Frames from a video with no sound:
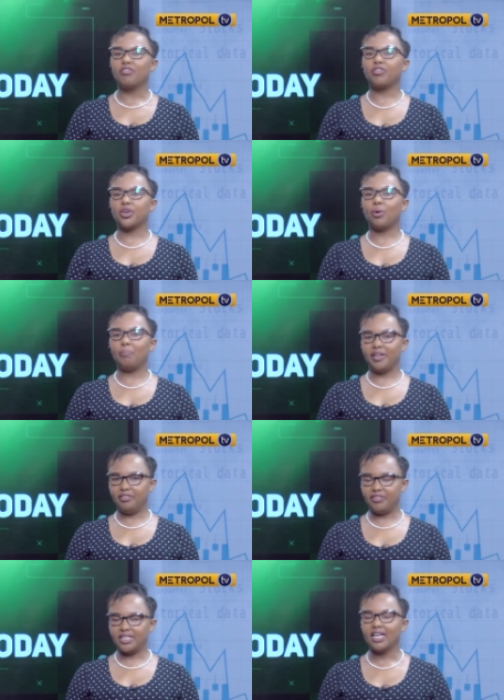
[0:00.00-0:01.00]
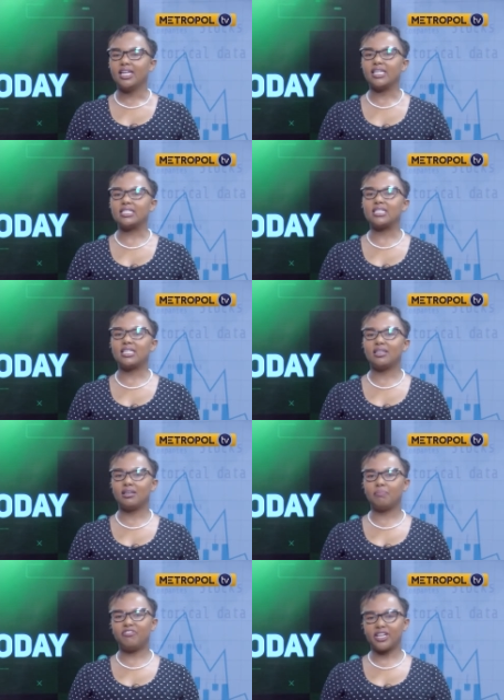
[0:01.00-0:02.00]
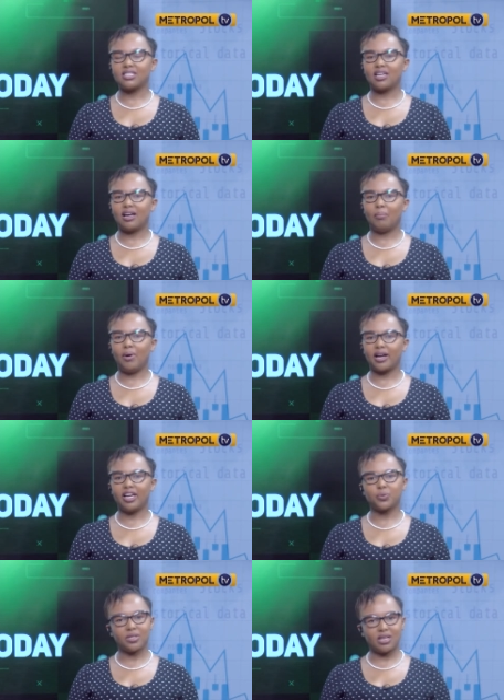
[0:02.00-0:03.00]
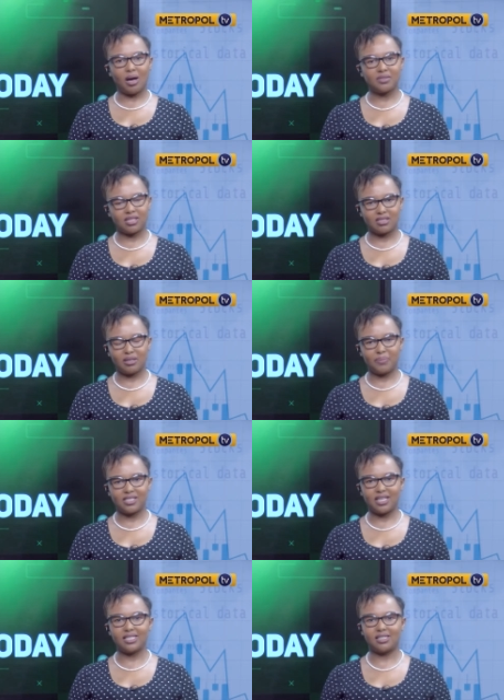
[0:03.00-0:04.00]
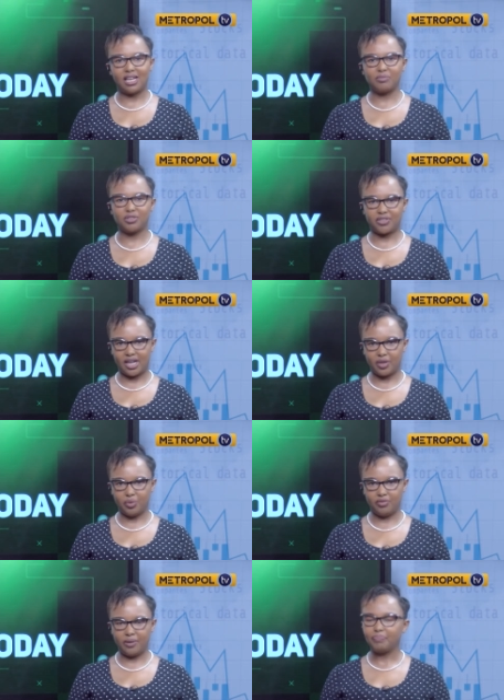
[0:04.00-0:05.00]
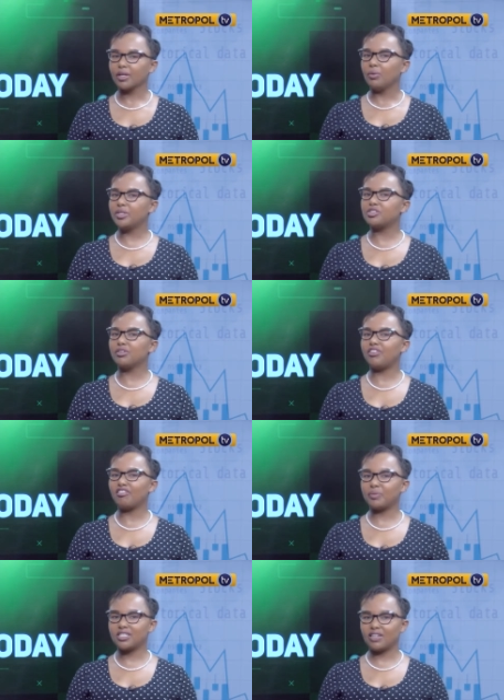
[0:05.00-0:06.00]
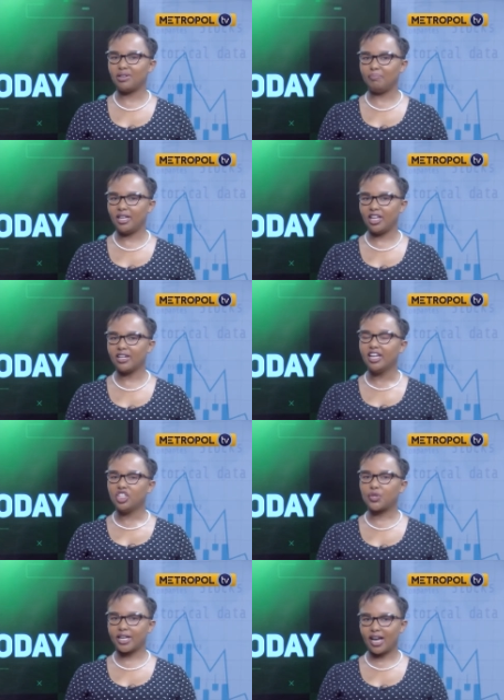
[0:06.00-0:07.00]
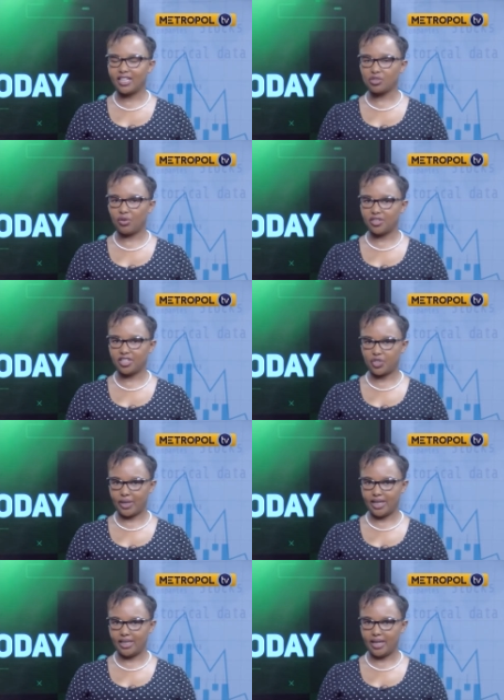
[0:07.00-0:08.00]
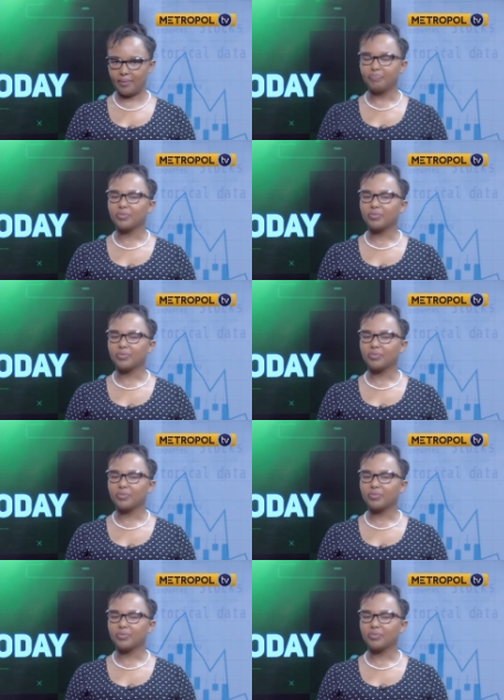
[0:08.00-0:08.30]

For your benefit, yesterday the fixed income market was up 16% in terms of turnover. We saw 5.7 billion trade hands over the trading day.